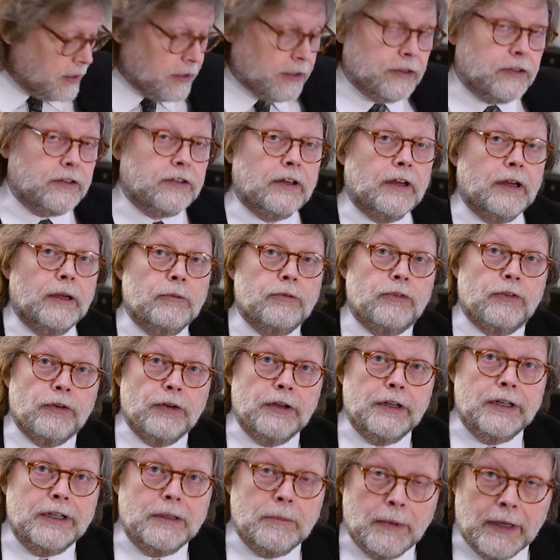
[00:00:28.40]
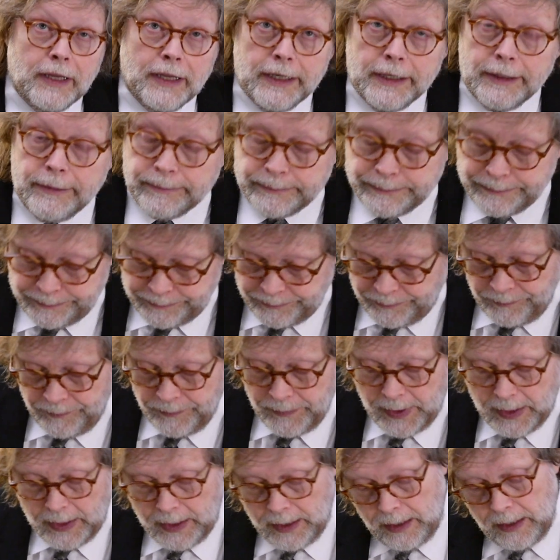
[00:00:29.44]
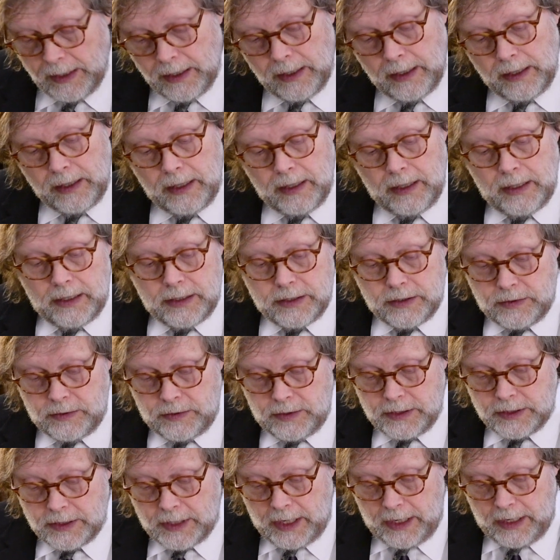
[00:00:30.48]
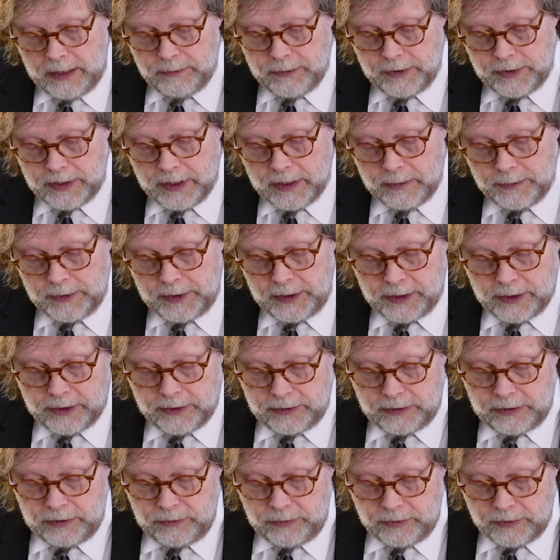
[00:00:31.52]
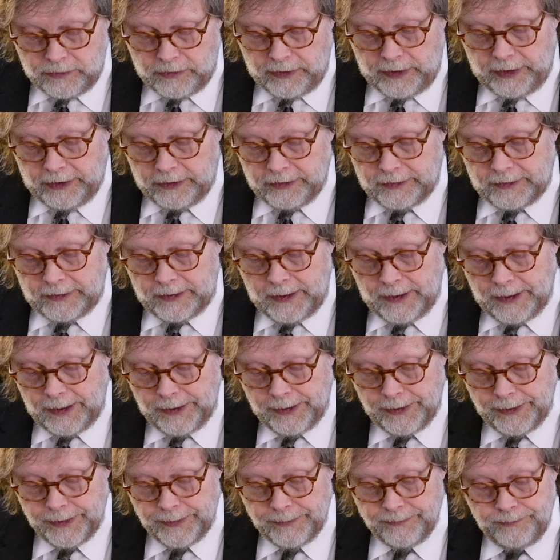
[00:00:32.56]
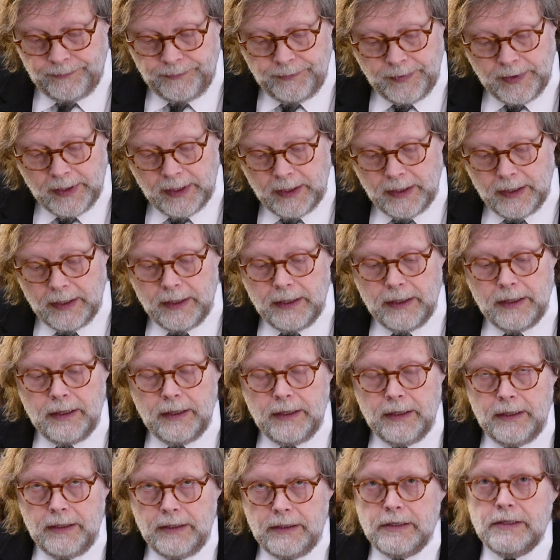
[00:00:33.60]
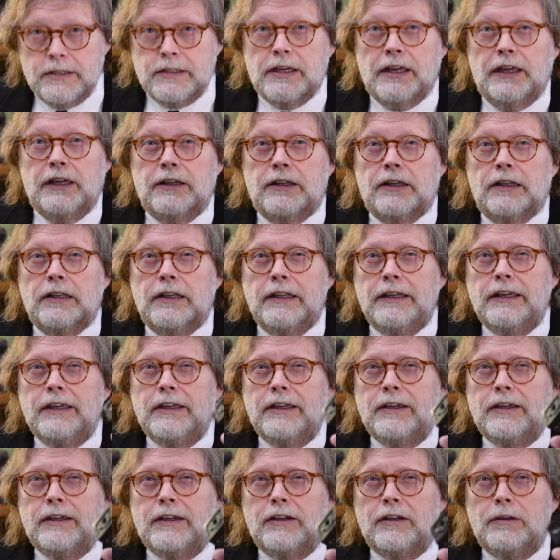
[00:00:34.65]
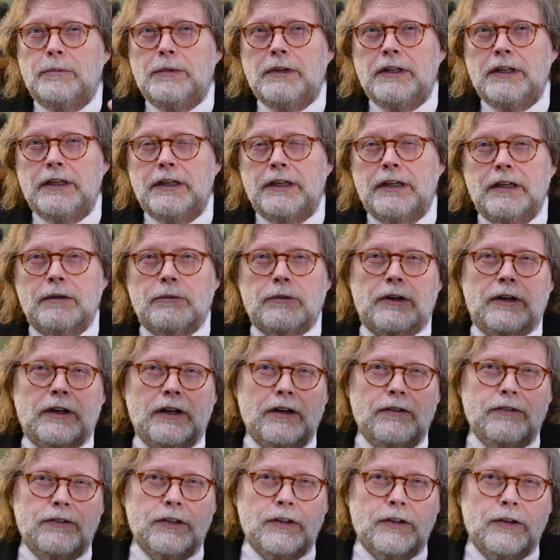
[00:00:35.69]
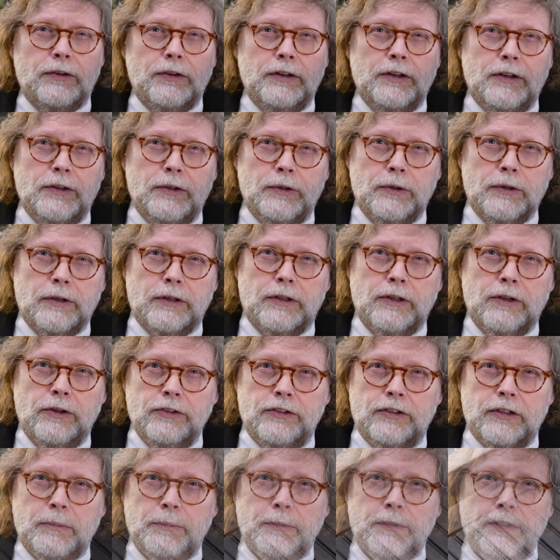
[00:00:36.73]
good time for anybody. So this camera company called Univex designed a little bitty camera. I'll have to go in and do a close-up of